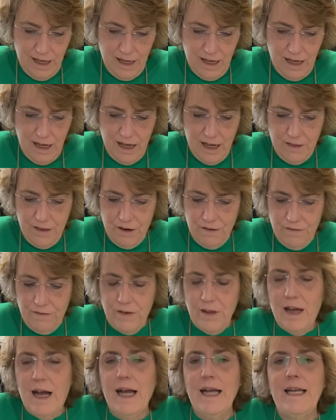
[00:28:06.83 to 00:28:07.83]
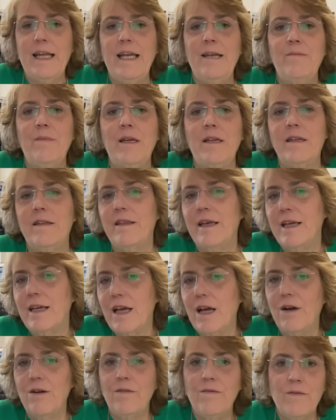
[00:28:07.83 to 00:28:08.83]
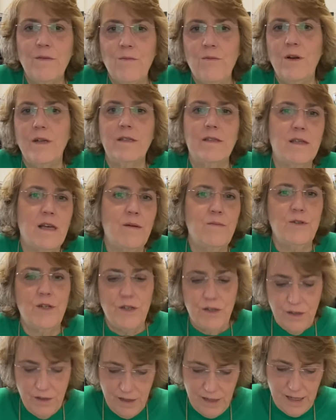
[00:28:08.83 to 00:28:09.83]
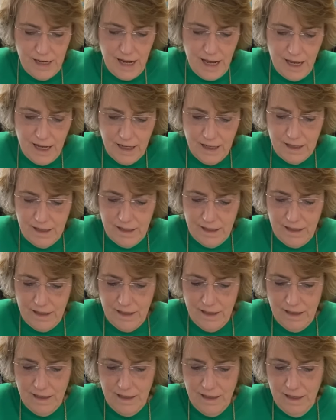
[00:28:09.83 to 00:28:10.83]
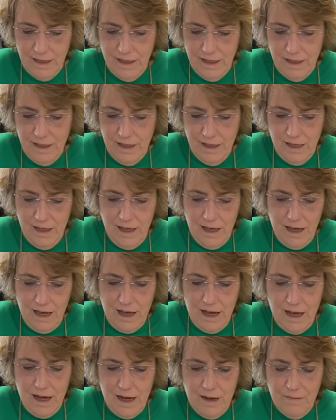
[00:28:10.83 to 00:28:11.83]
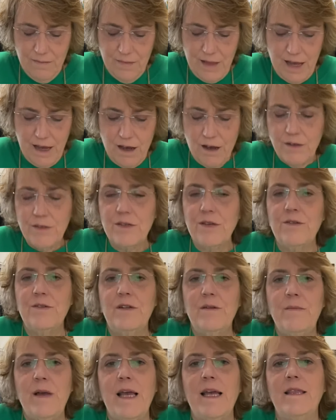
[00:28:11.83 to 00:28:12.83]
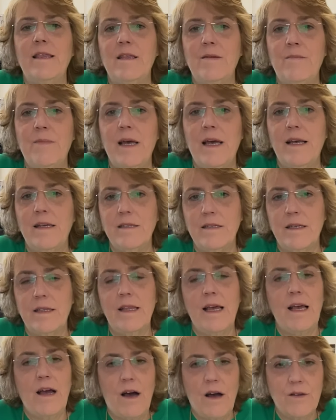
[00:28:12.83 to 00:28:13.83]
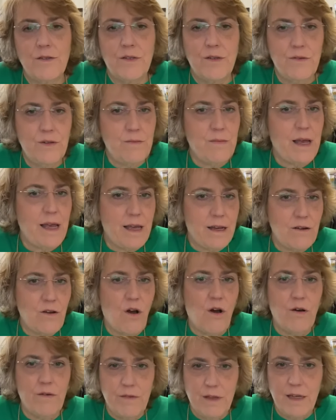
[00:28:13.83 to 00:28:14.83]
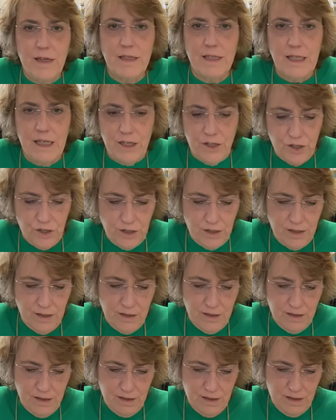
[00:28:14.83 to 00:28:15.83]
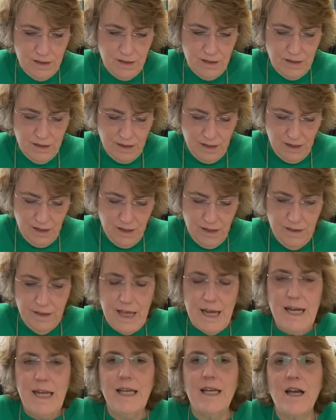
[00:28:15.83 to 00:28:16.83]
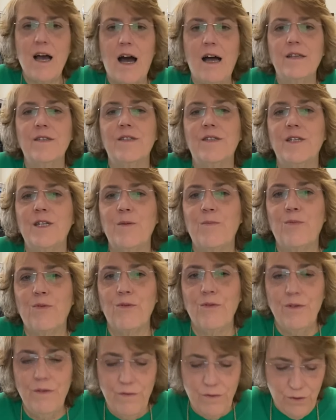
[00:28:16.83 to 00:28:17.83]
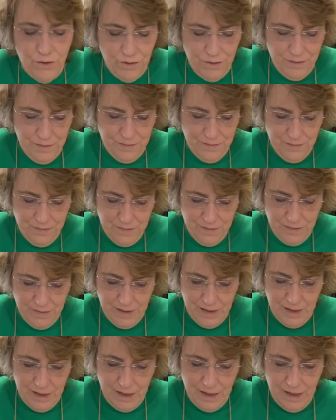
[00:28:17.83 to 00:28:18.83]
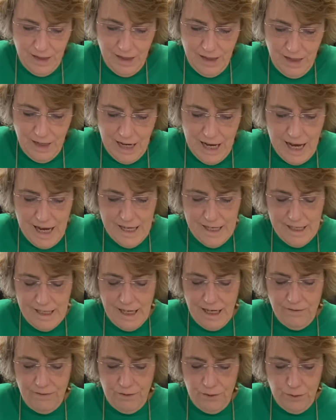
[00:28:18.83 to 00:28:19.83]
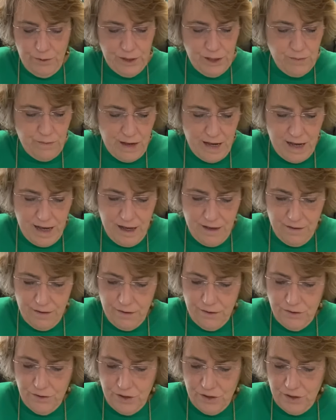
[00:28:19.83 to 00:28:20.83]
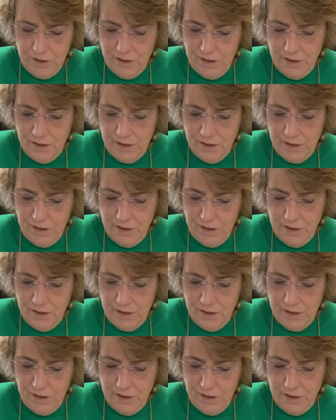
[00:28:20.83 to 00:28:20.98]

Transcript: They're flighty, meaning they go from one subject to the next. They also demand the best, and they also demand all the attention. They need constant approval, easily influenced by others.